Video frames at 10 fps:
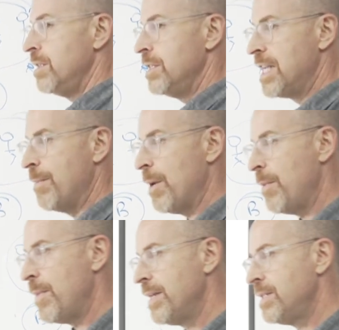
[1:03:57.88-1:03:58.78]
the step up
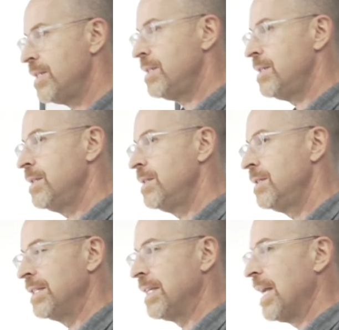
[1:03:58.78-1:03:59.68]
in basis,
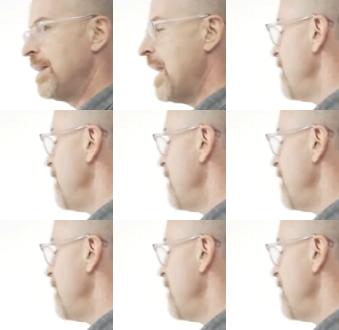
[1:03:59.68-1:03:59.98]
doesn't get that